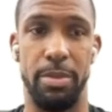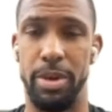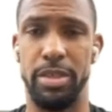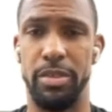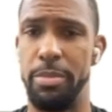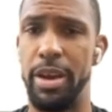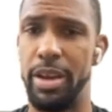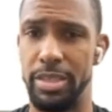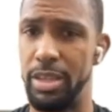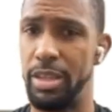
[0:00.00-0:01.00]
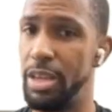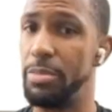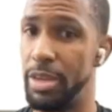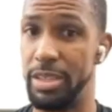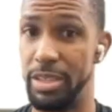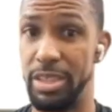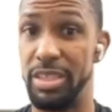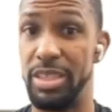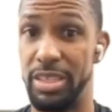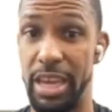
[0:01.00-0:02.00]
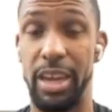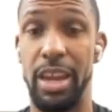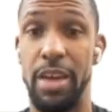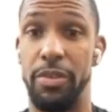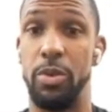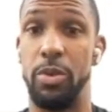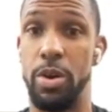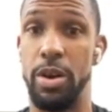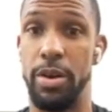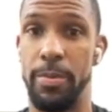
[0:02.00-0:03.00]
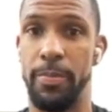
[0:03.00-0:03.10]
a bunch of Americans in the league, because this is the second half of the war.